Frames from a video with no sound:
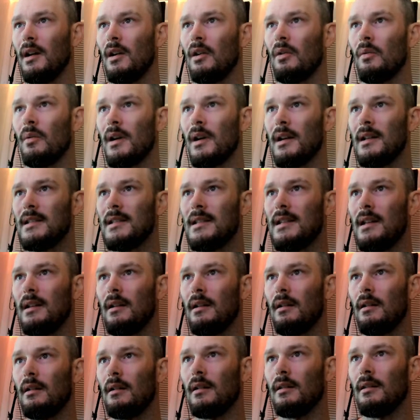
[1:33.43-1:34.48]
we're gonna see
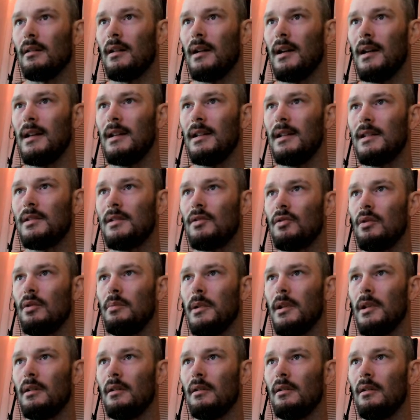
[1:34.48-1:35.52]
here a line
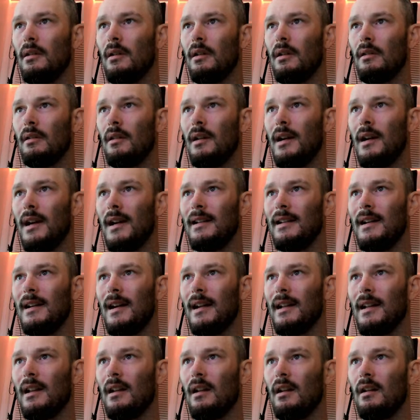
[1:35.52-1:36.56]
distribute along line.
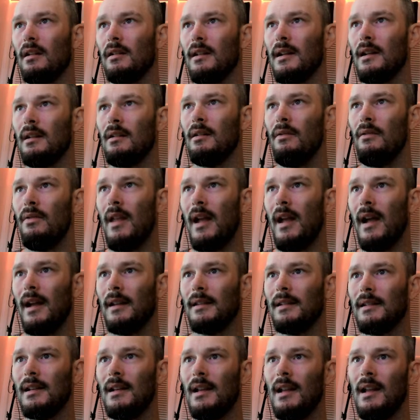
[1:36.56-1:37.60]
I can click on
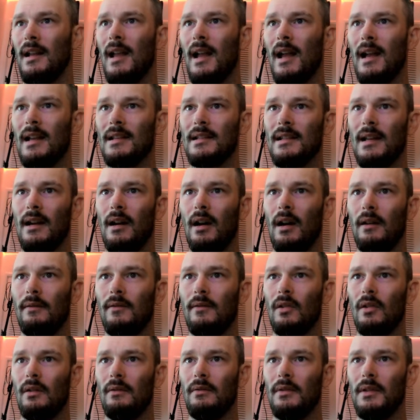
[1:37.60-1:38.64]
that. As I
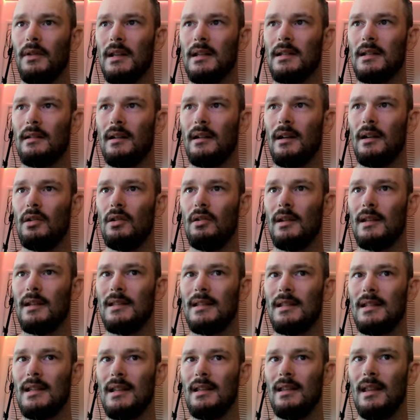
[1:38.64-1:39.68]
hover over this line, you can
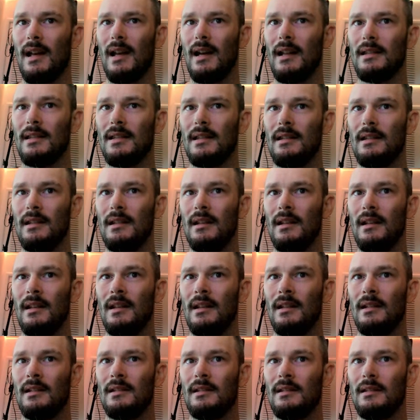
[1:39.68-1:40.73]
see that it's
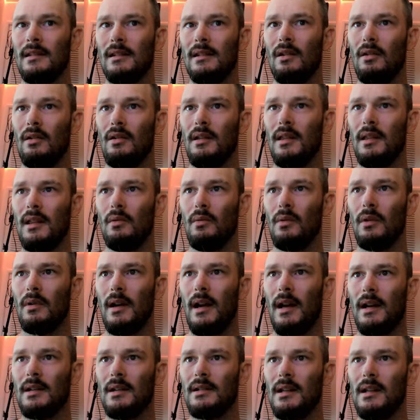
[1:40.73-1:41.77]
denoting that
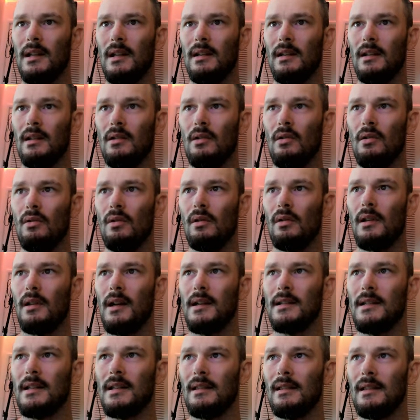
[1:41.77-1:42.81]
we're actually
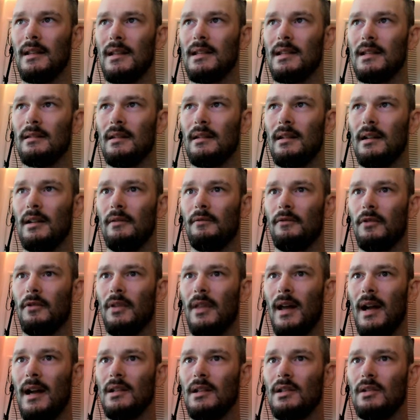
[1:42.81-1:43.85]
utilizing this line for
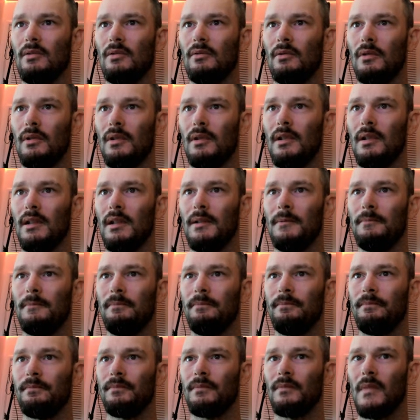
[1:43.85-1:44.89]
that tool,
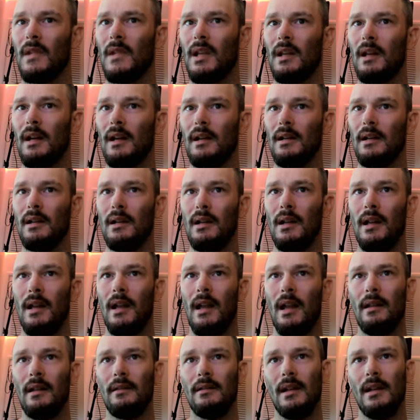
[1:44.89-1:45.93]
okay?
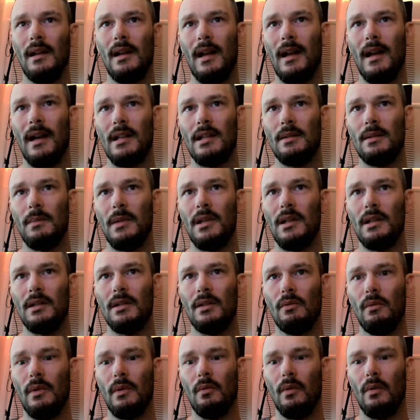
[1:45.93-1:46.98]
And then it asks me,
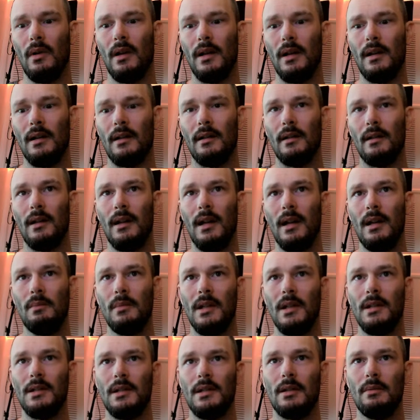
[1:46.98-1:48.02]
do we want
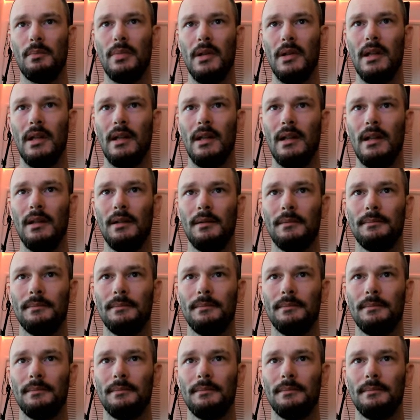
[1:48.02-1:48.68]
alignment to be,